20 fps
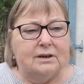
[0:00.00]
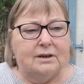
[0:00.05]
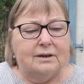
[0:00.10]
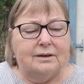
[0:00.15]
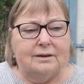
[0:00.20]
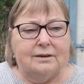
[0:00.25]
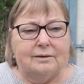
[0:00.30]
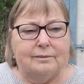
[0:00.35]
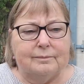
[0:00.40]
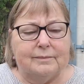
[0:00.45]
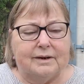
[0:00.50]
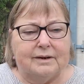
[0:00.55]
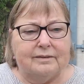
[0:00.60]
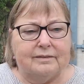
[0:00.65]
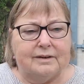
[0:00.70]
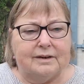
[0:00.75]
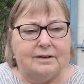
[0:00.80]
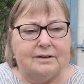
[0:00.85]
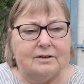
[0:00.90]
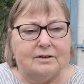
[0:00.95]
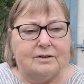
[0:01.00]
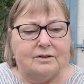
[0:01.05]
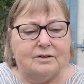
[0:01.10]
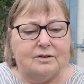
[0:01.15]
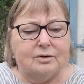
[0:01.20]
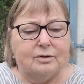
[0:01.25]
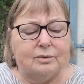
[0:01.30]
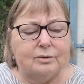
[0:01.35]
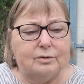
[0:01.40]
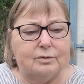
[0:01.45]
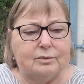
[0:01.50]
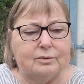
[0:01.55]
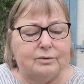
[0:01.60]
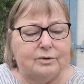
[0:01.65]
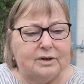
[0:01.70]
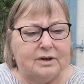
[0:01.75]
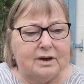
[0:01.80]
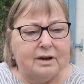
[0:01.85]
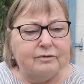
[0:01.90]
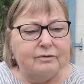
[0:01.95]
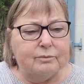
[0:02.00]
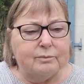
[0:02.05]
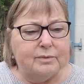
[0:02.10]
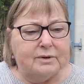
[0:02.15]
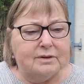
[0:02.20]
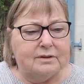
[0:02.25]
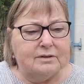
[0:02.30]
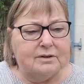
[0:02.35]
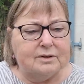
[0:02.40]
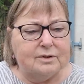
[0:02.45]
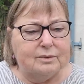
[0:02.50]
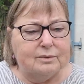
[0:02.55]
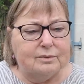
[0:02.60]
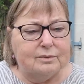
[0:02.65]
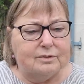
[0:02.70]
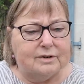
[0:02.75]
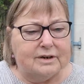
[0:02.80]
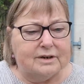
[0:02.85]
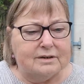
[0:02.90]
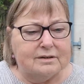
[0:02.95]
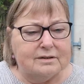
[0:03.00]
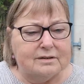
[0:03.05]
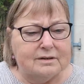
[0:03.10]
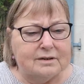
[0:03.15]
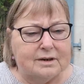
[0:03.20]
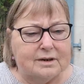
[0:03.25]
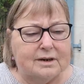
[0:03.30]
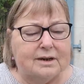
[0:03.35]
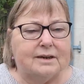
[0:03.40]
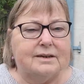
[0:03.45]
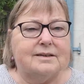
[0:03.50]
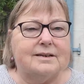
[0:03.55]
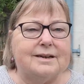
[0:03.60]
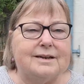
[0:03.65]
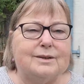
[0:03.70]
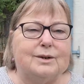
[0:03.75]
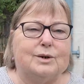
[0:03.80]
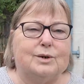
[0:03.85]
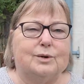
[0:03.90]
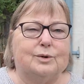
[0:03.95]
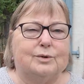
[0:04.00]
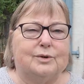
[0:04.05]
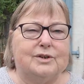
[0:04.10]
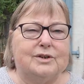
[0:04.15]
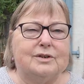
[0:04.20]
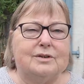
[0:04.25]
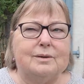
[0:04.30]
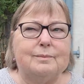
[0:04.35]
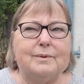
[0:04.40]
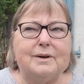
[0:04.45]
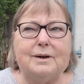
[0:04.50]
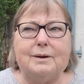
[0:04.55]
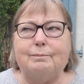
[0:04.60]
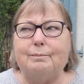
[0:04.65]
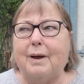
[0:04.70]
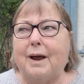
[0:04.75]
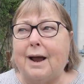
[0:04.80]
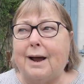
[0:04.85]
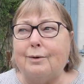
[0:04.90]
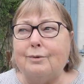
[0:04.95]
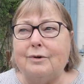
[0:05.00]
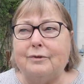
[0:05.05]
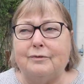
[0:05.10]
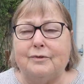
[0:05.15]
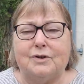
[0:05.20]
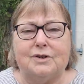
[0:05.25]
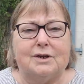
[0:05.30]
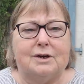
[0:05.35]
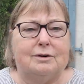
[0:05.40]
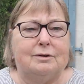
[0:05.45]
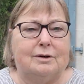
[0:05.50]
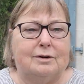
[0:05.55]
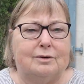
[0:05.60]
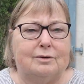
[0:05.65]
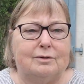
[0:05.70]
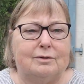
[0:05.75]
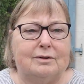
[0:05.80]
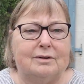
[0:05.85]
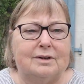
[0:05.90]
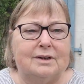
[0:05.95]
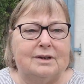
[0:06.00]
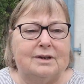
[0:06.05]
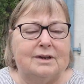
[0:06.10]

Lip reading: I think the government, the Tories, I say the Tories because they've been in power for so long.